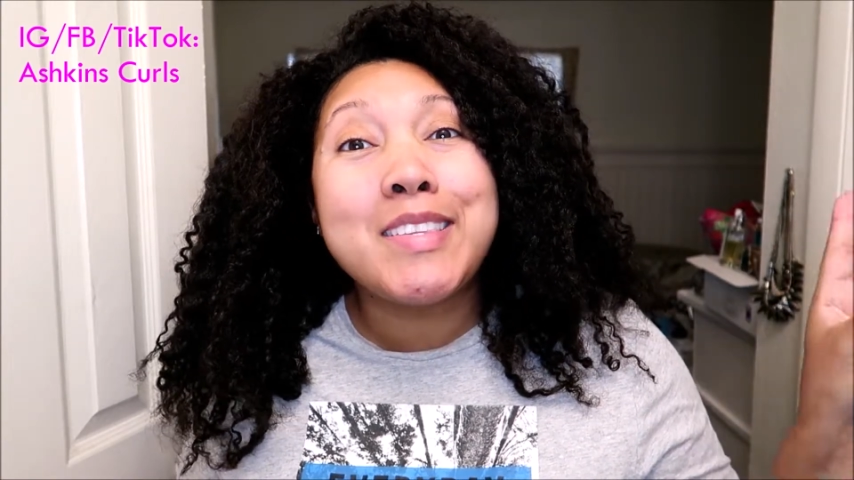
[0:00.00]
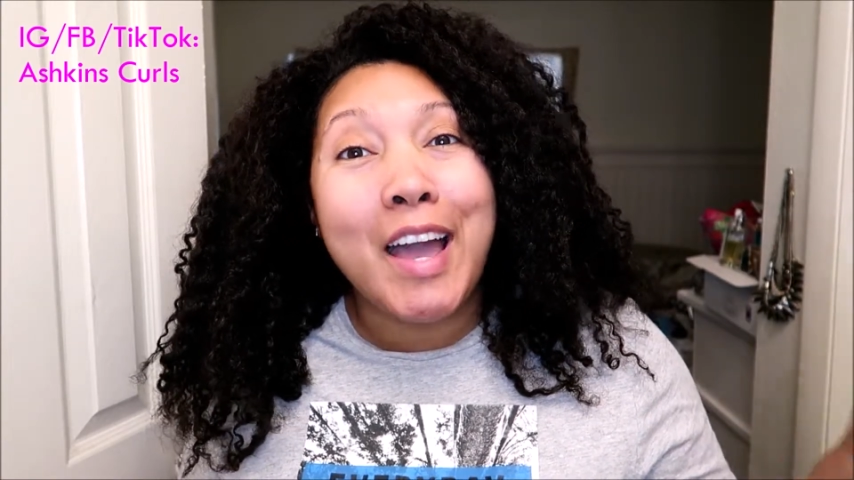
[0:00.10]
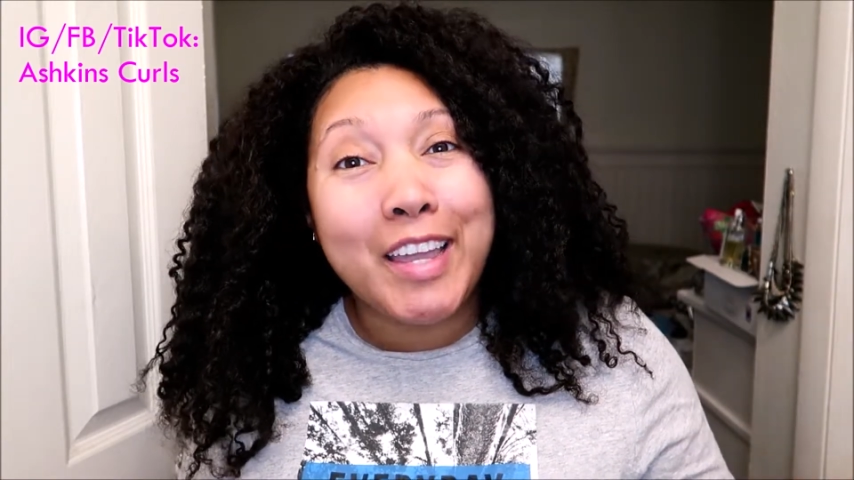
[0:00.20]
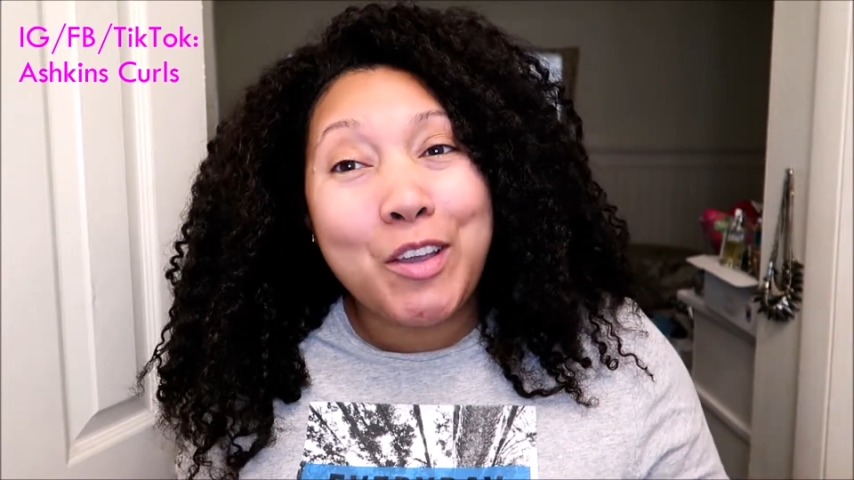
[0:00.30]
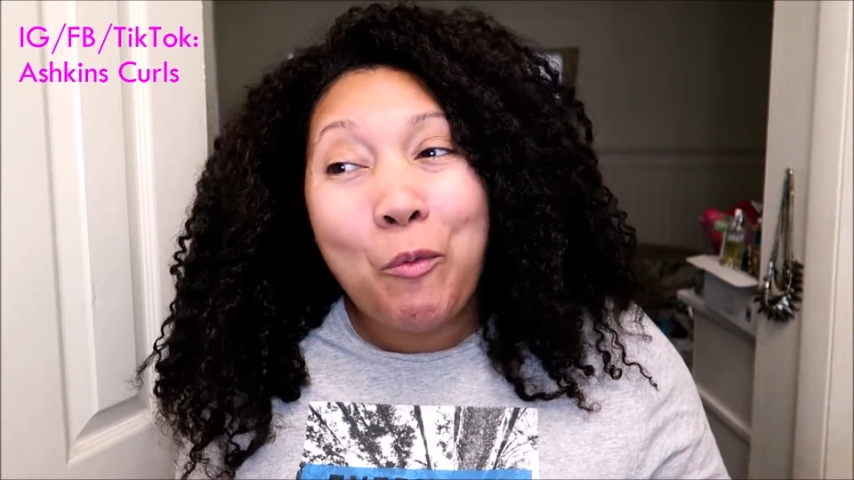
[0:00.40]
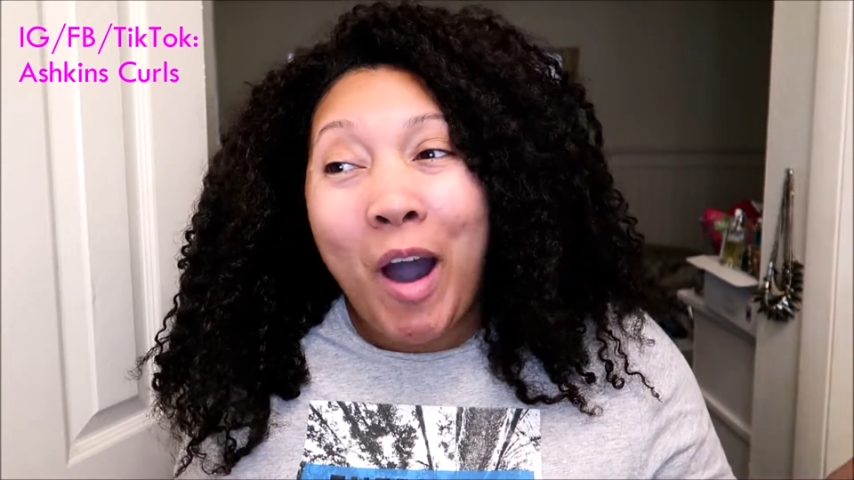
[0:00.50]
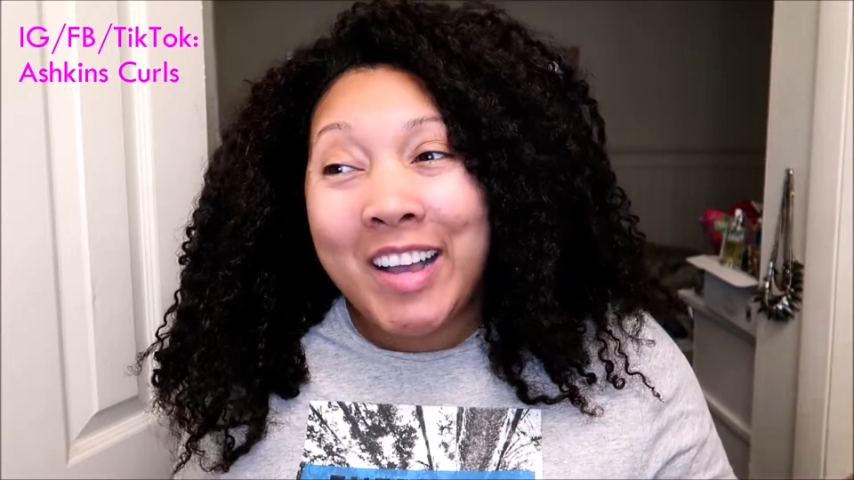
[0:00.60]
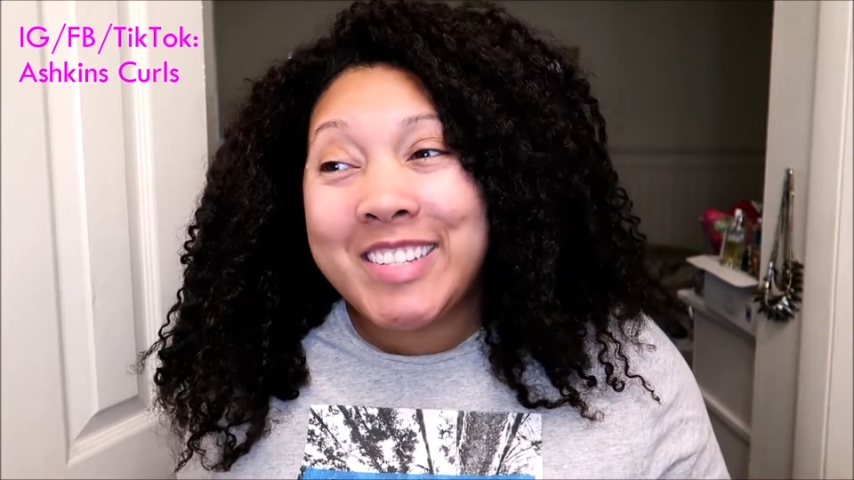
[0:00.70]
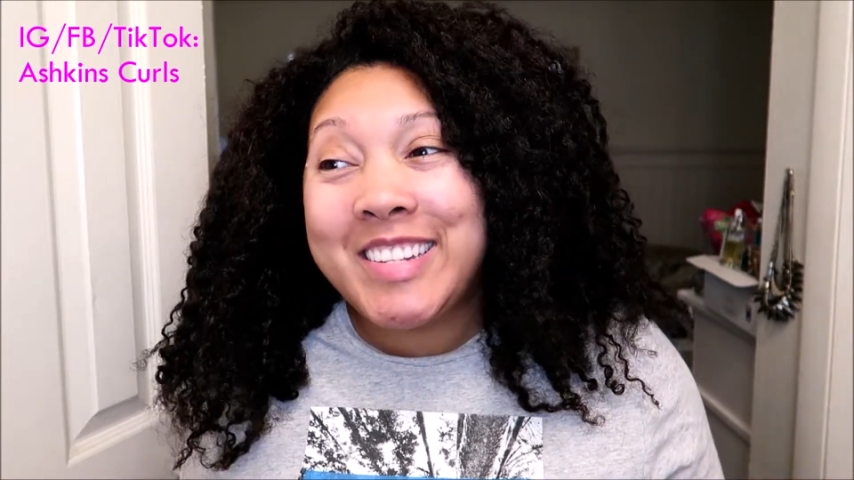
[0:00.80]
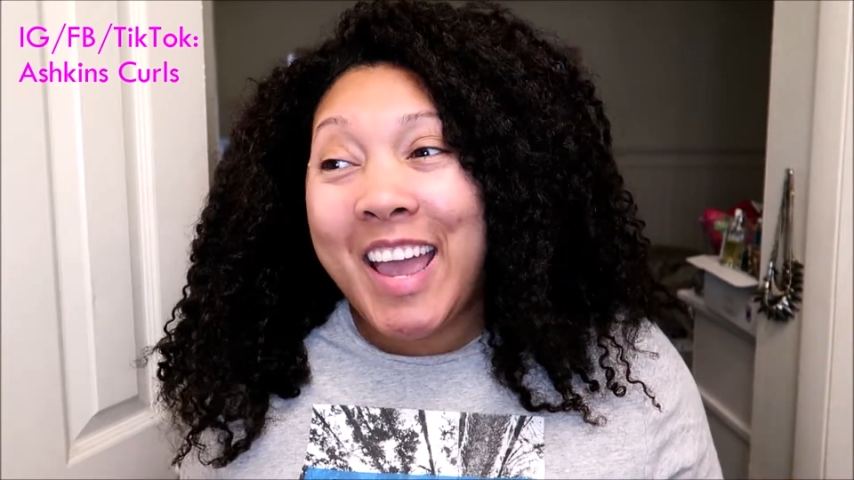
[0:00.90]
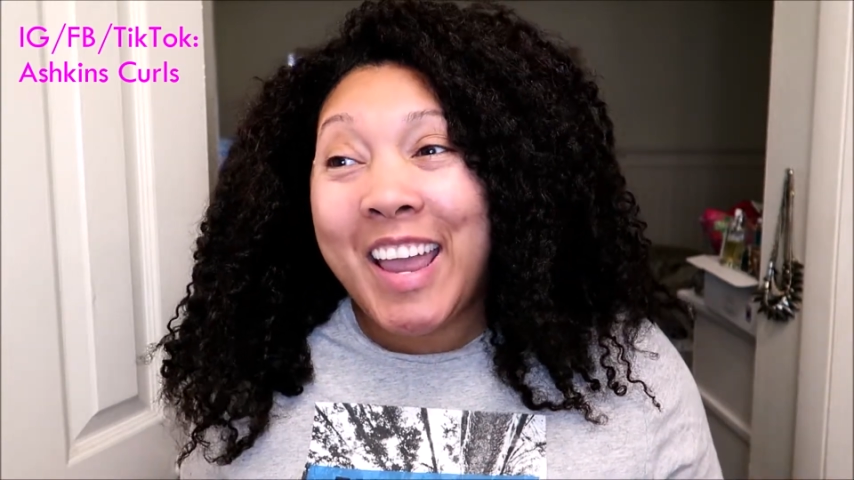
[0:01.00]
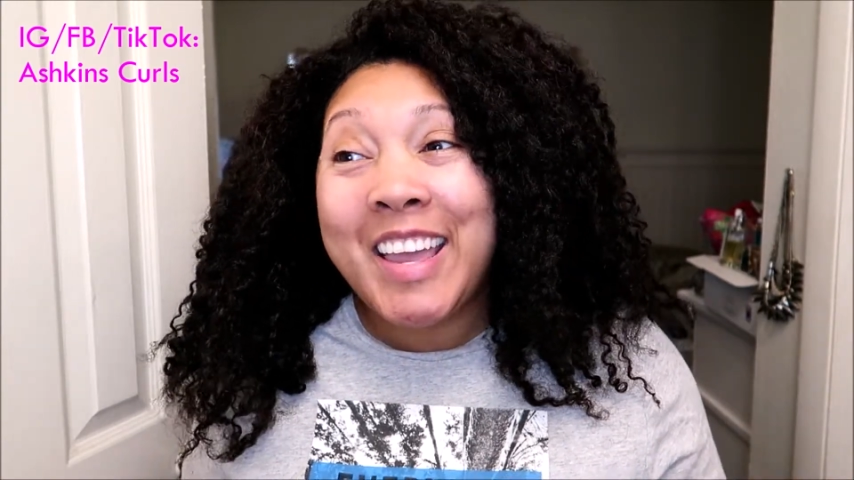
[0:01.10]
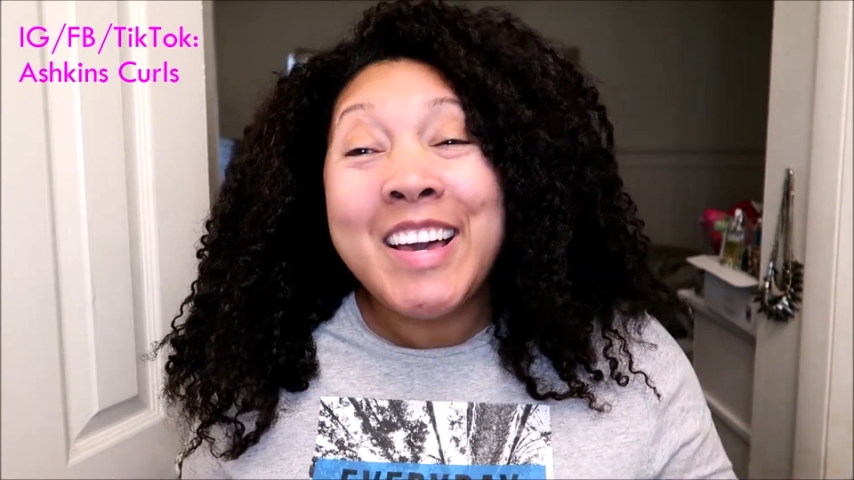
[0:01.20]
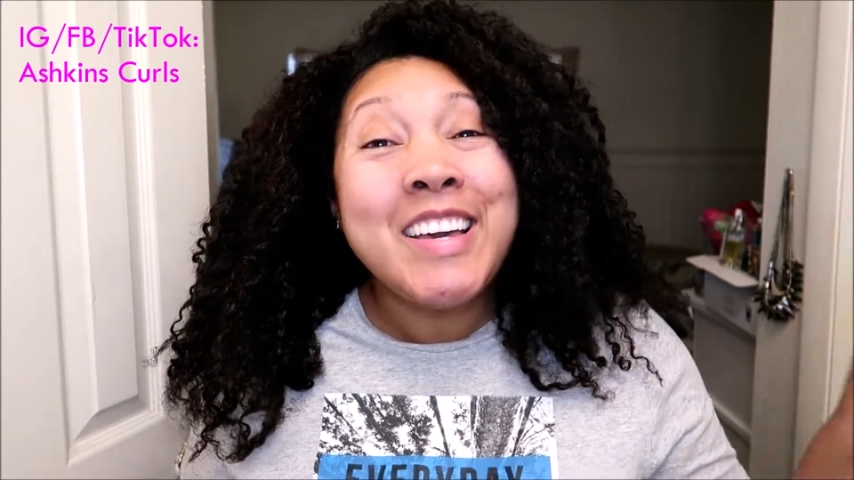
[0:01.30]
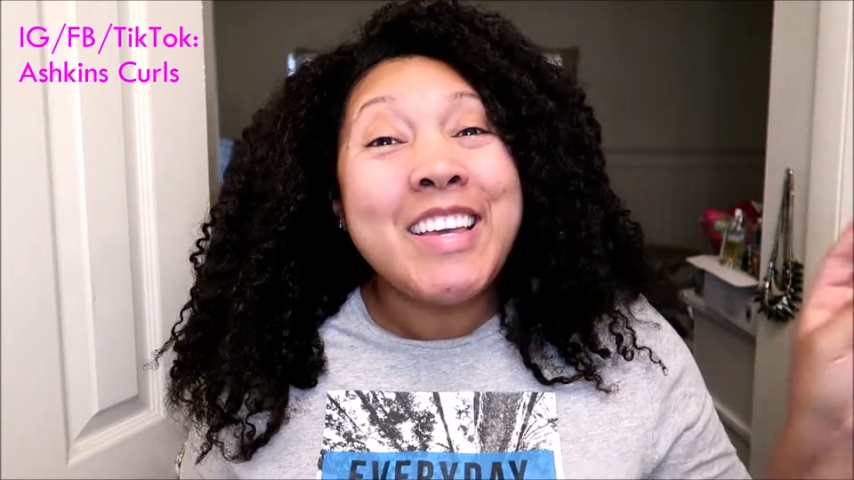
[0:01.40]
second wash day